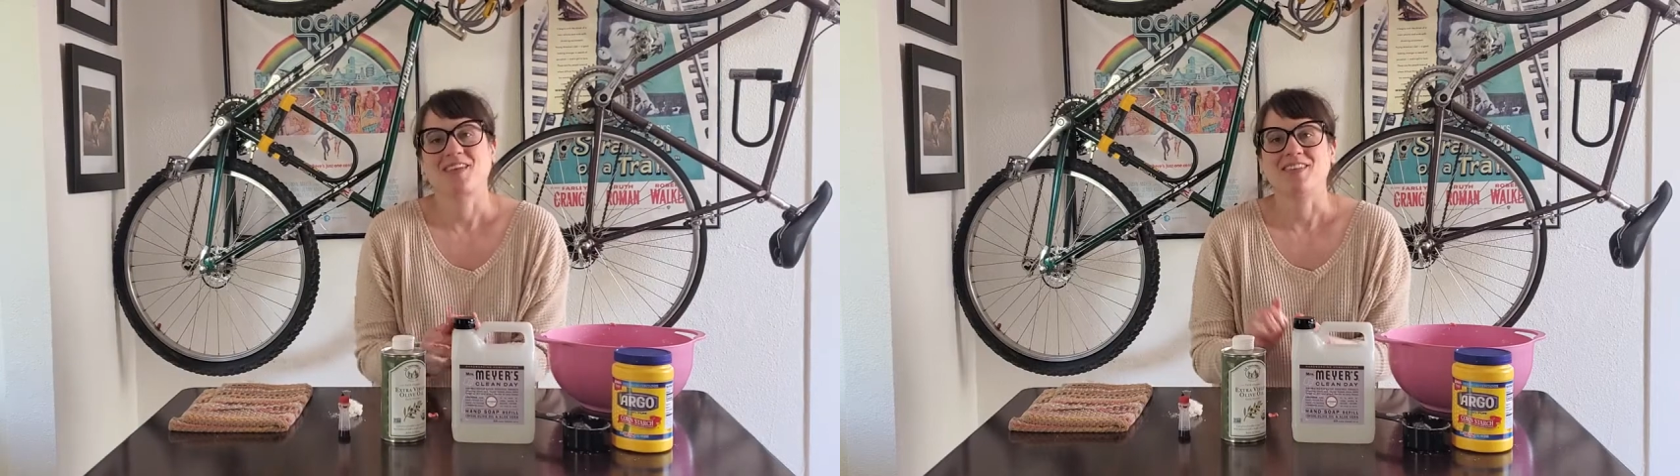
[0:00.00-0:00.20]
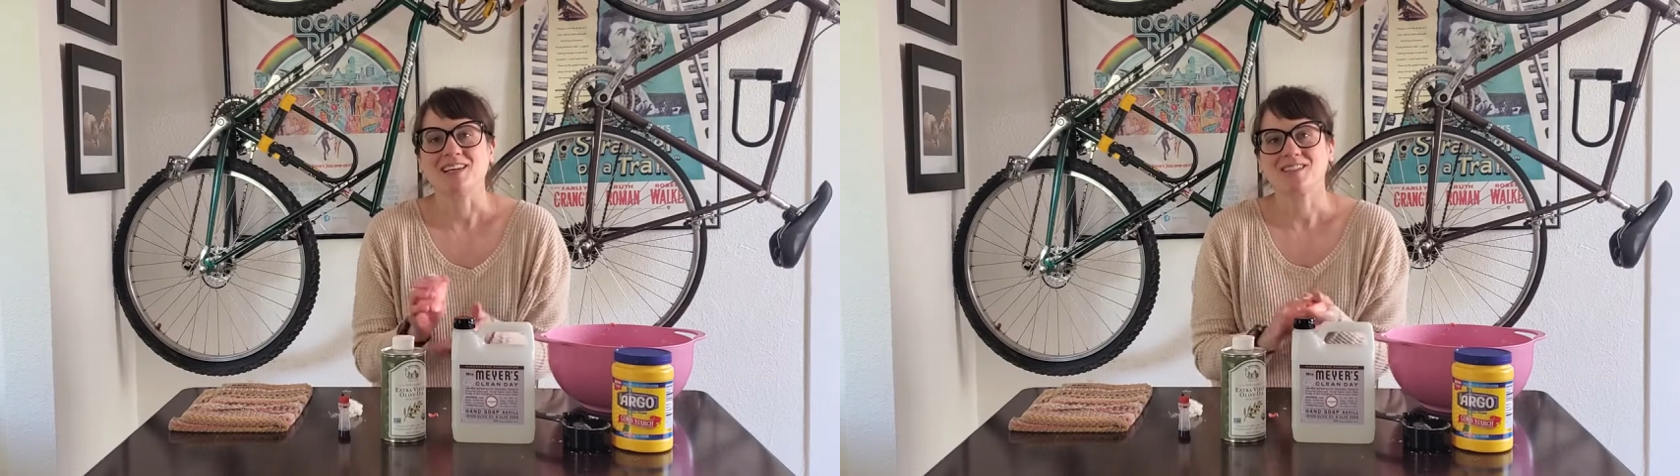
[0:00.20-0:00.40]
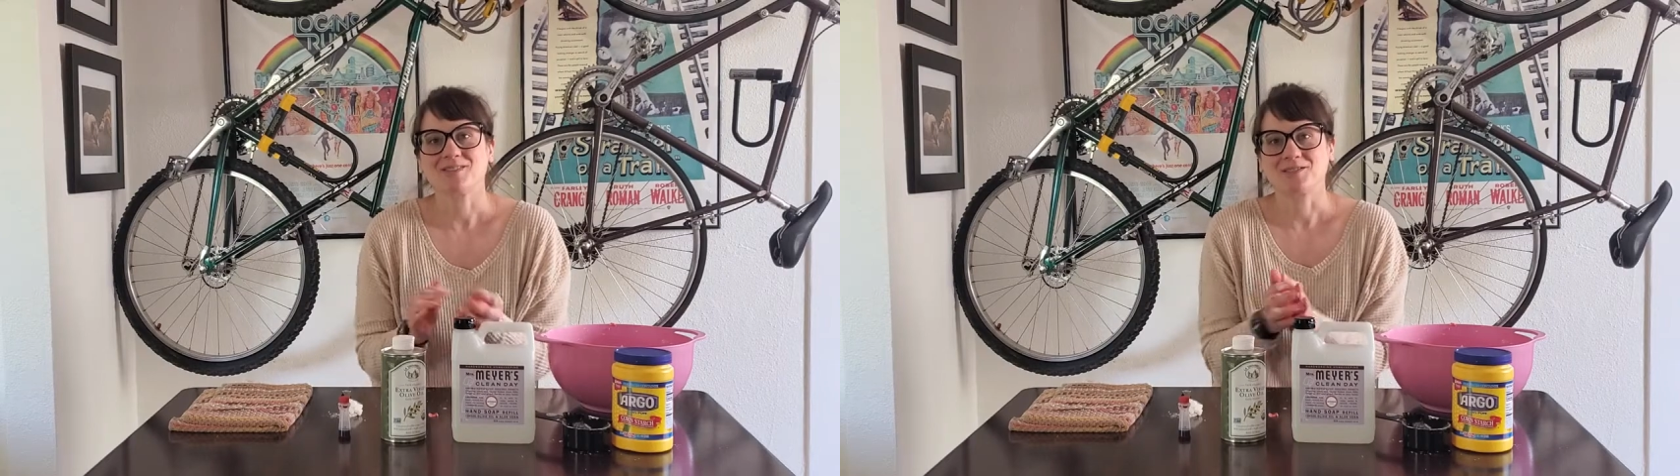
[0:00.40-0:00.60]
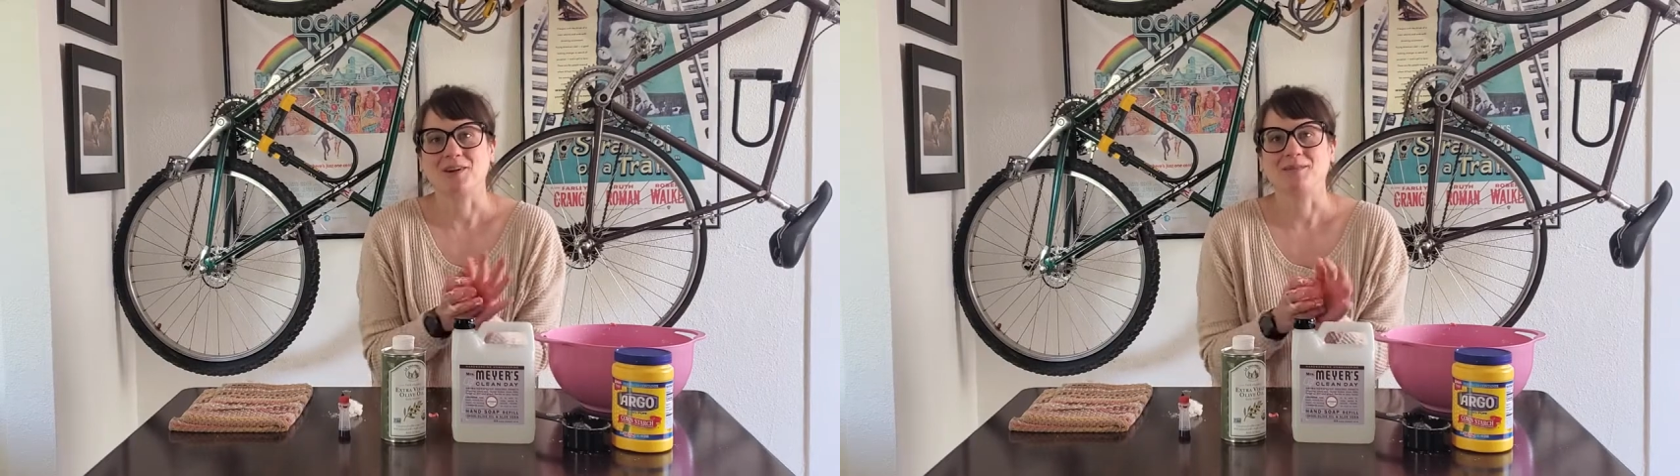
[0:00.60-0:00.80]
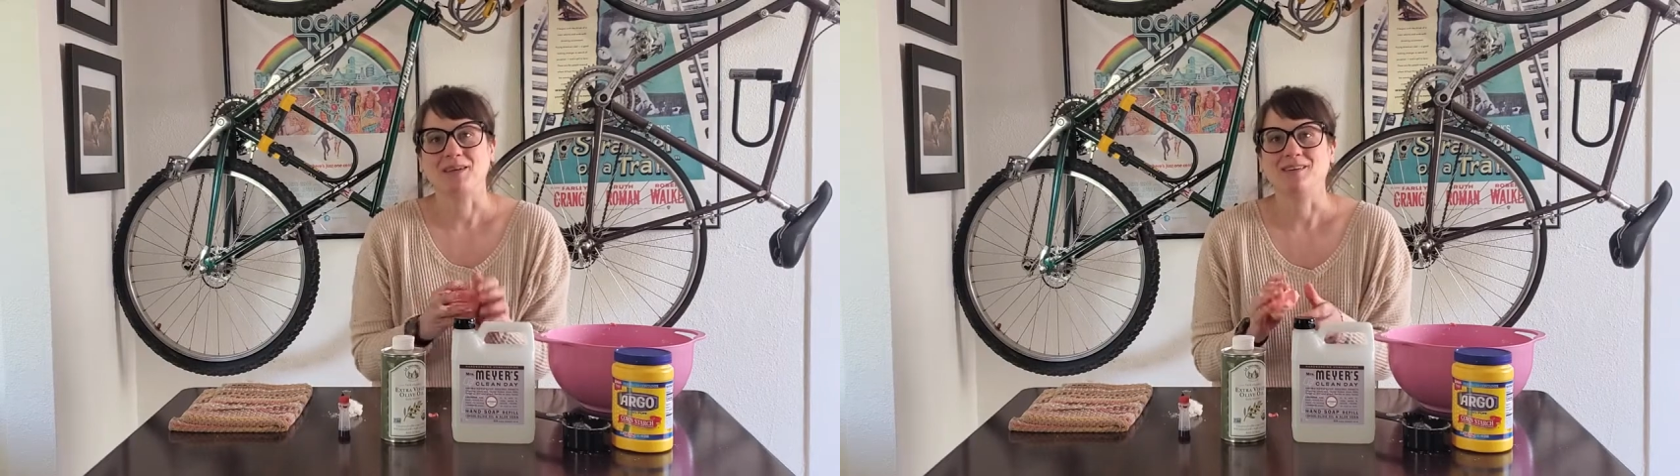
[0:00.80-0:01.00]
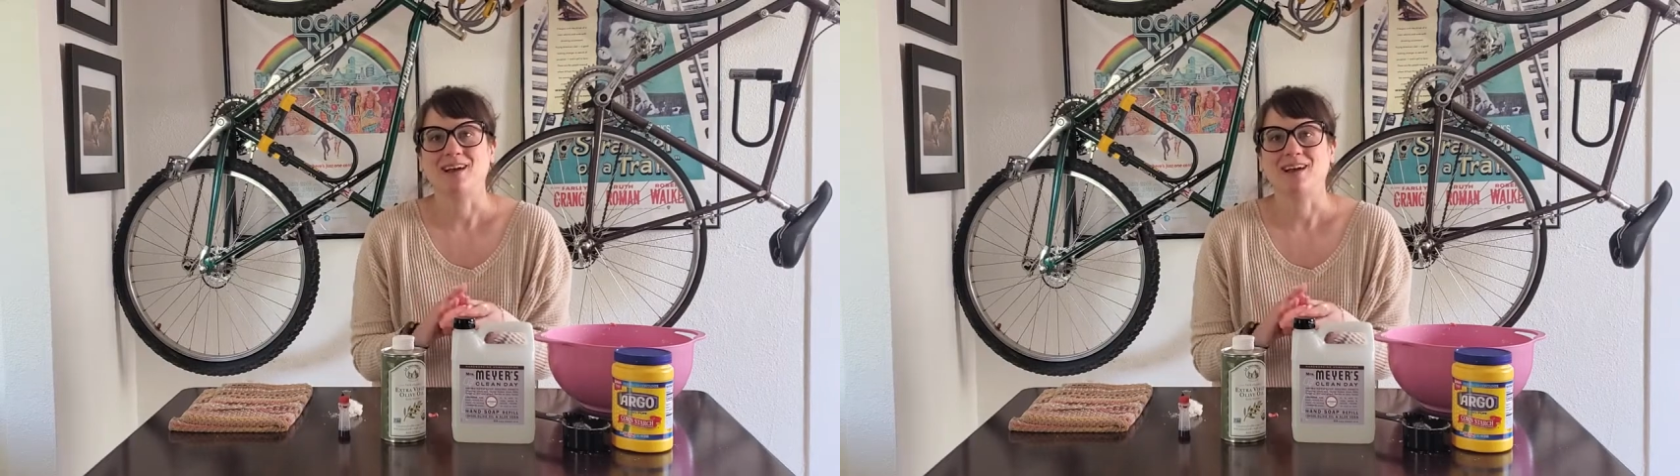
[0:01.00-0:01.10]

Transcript: Thanks for joining me, you